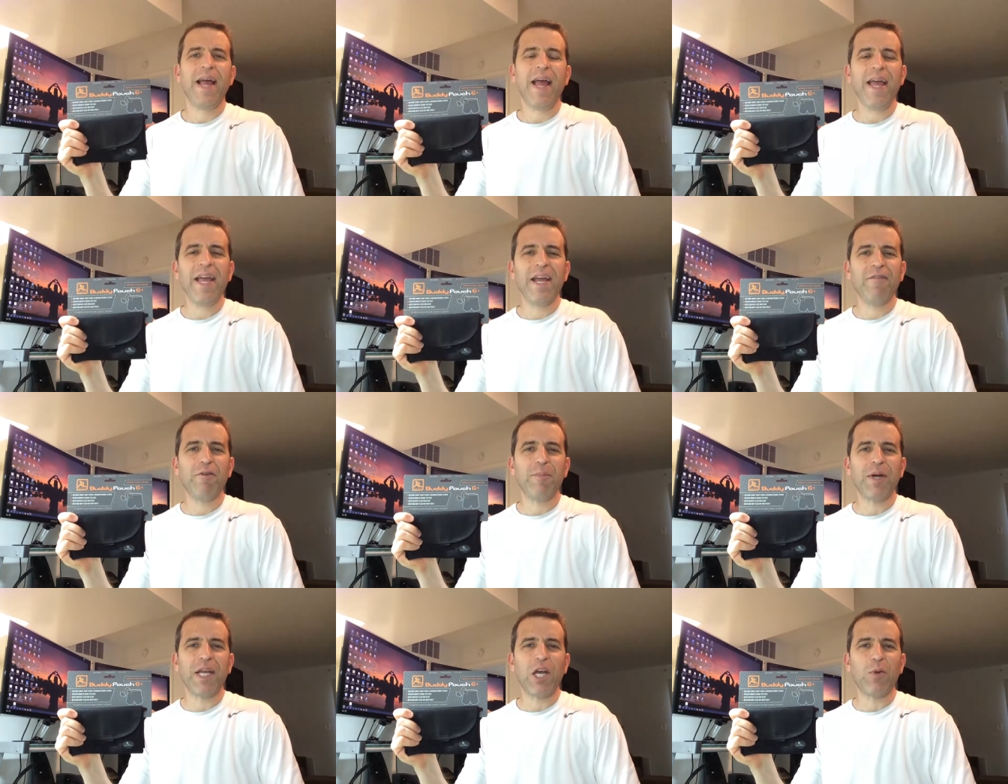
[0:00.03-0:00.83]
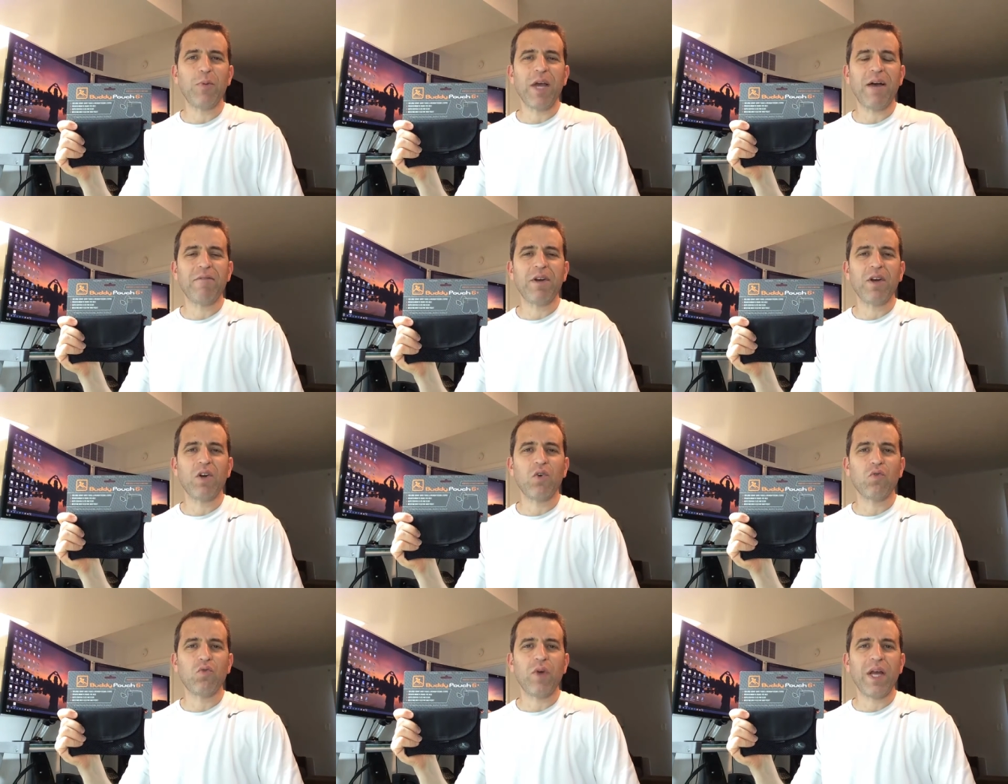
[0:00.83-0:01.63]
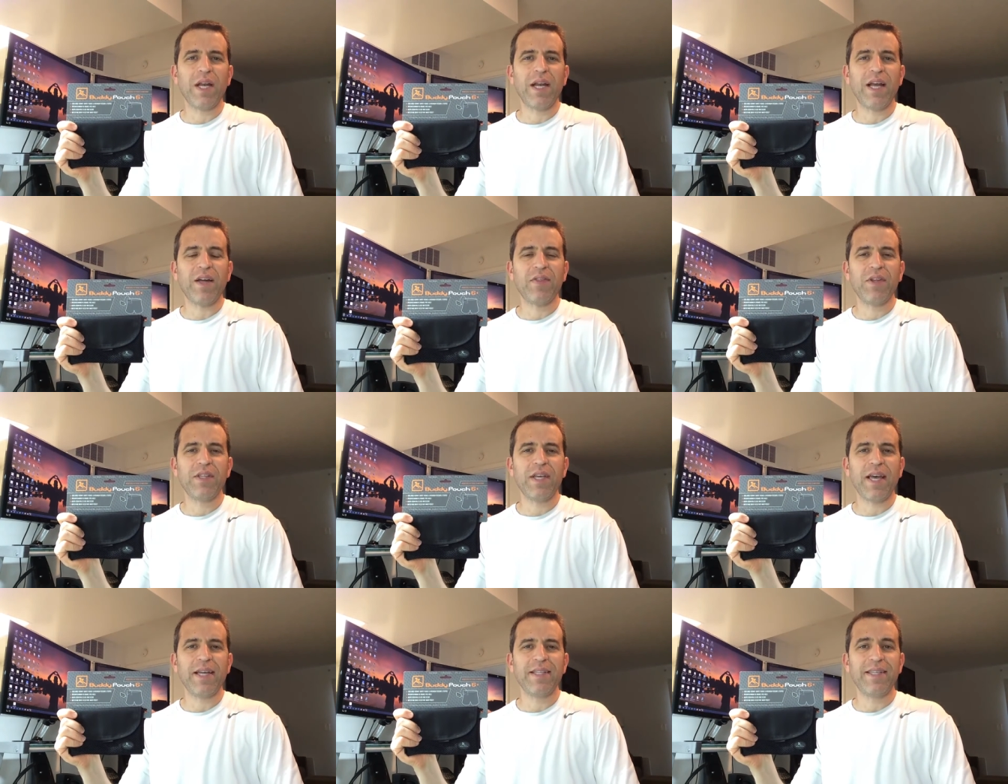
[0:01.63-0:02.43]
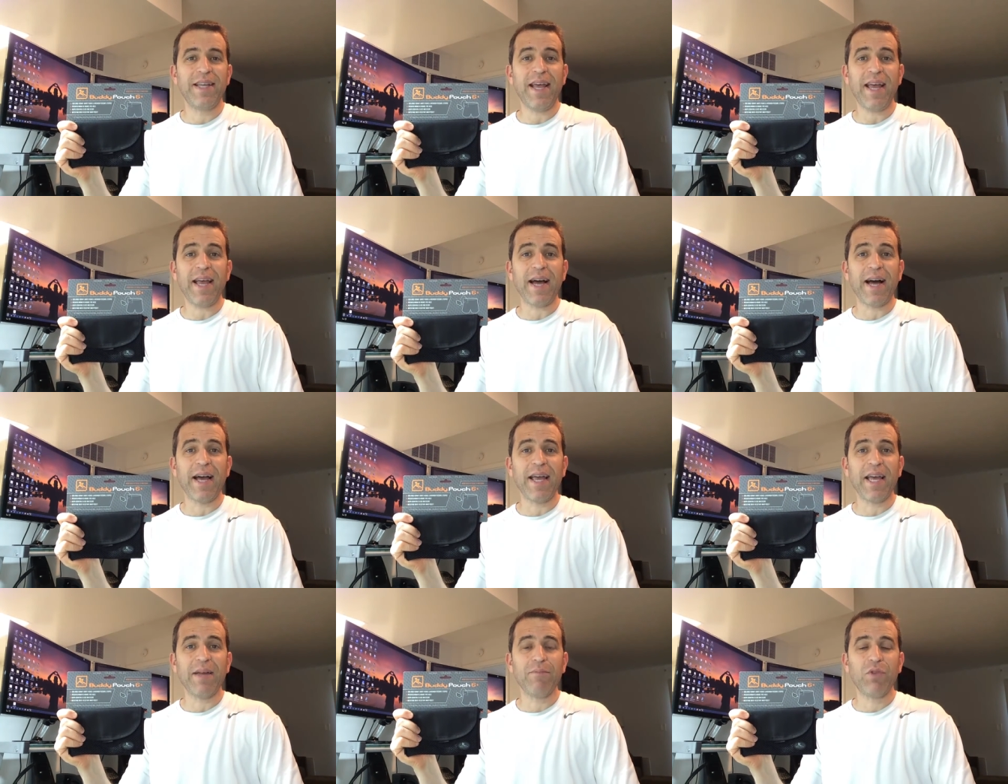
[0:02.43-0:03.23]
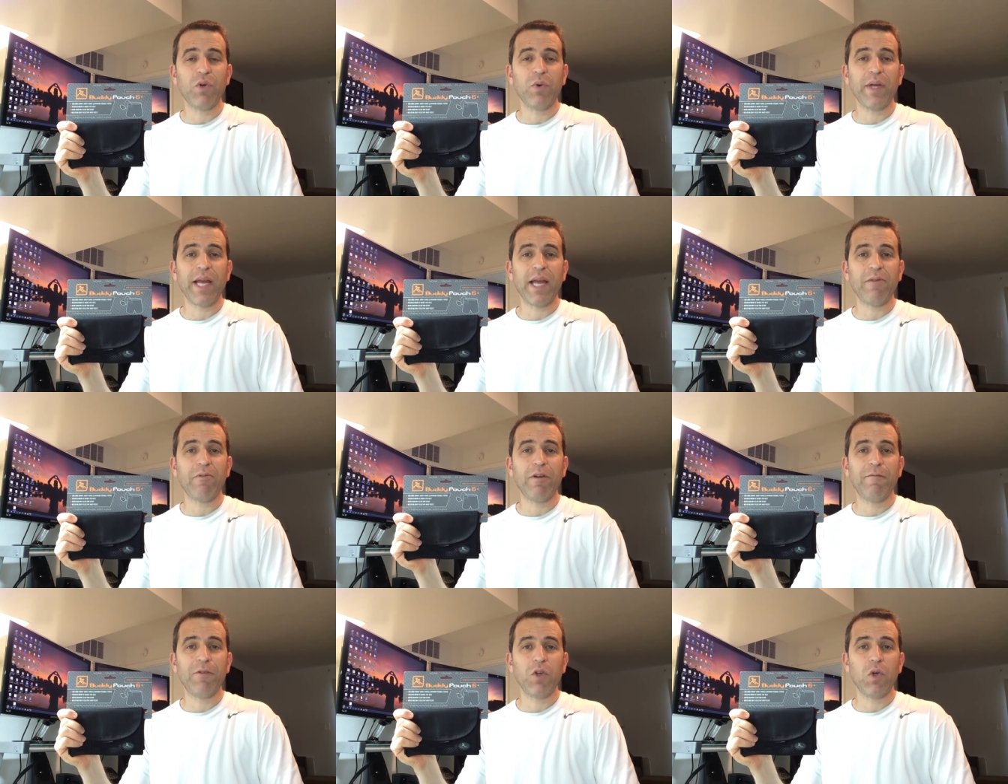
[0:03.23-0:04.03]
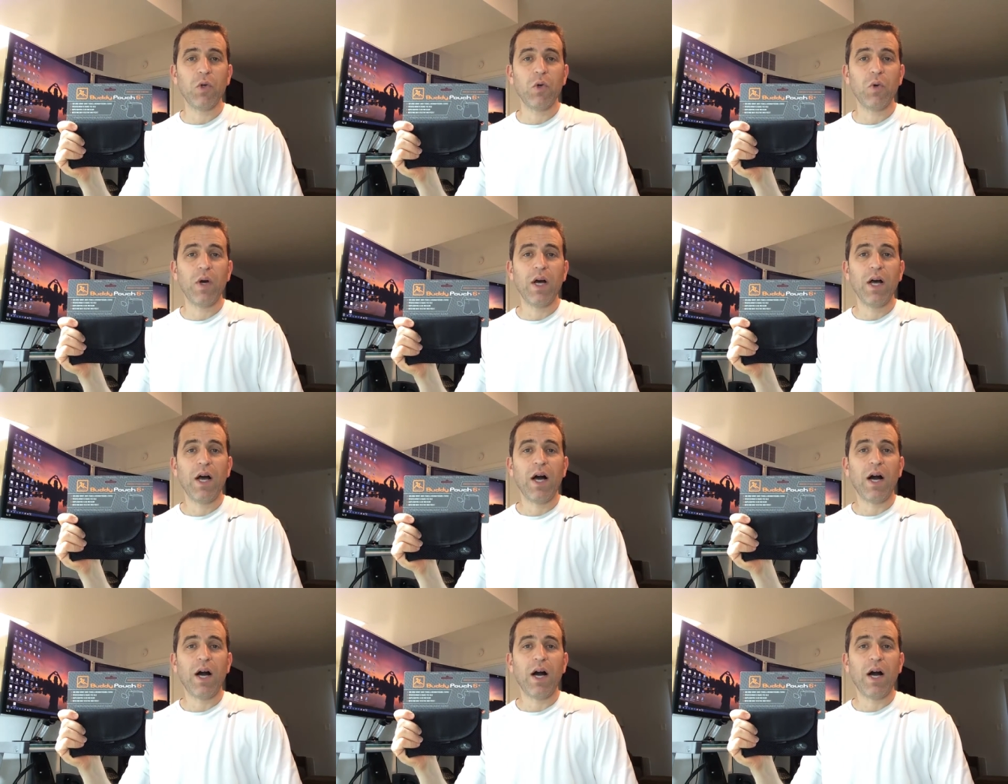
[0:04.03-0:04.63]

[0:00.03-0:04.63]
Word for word: Hey everybody, hope you're having a great and healthy day, and today I am doing a review